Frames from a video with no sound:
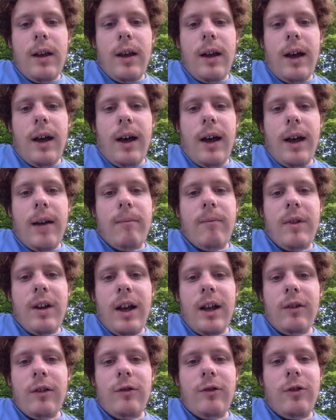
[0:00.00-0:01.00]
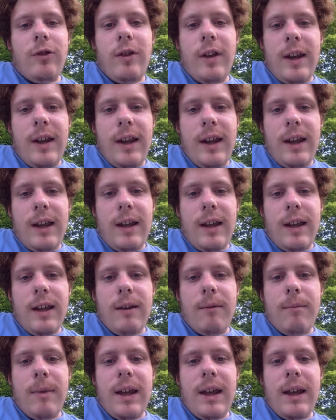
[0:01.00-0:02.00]
I'm not cheating
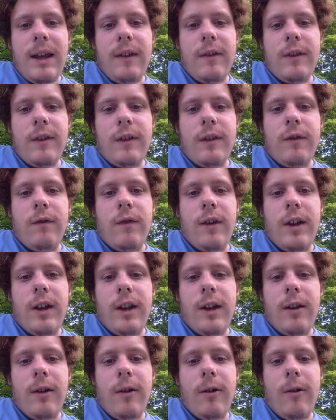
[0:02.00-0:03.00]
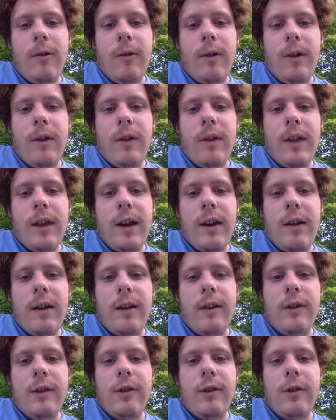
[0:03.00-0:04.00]
in making this video. There
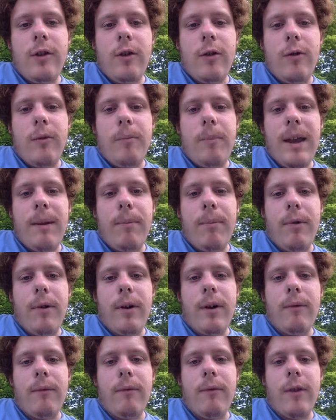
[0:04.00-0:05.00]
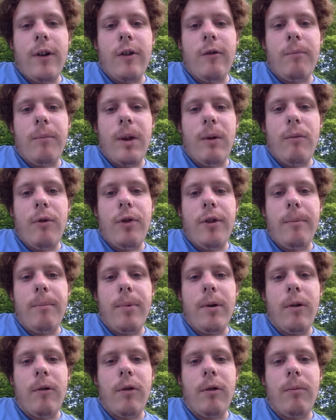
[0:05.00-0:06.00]
is no paper in front of me with the
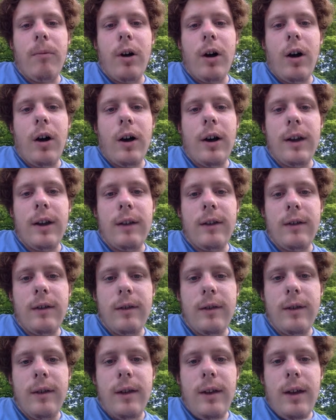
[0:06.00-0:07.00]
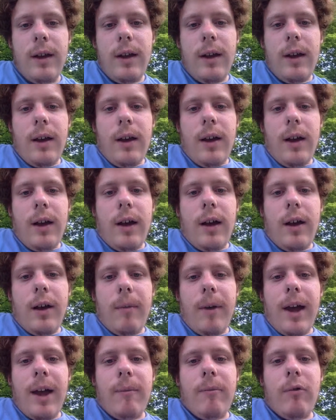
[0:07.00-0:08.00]
poem on it.
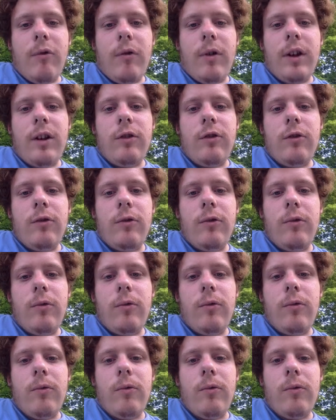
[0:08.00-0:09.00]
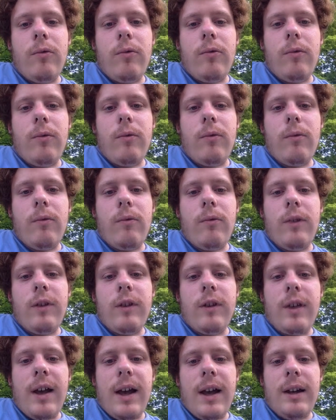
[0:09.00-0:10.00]
I'm going to
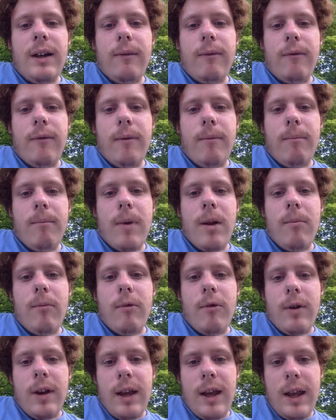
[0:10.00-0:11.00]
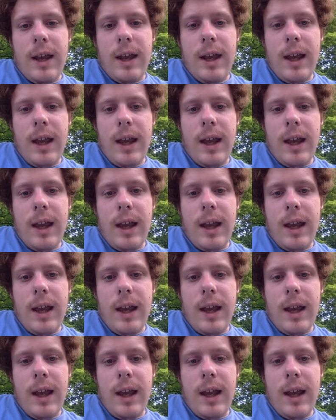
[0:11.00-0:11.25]
recite it from memory.